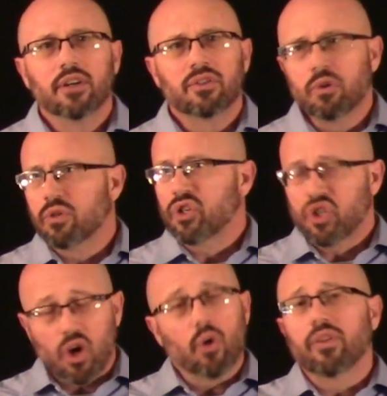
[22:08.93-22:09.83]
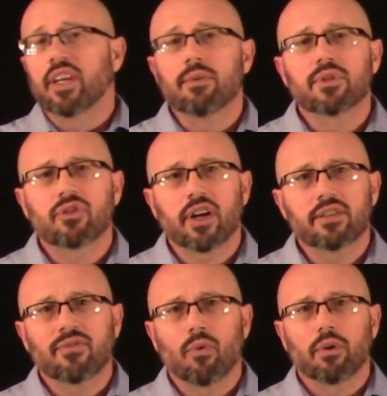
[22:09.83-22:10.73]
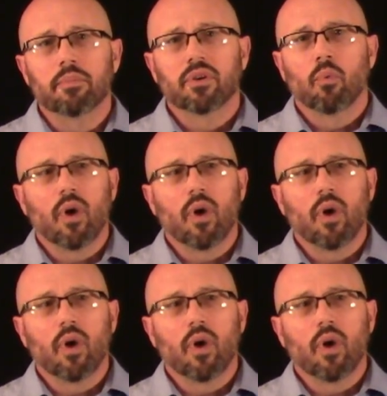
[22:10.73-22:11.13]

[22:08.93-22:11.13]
to show that he was transformed?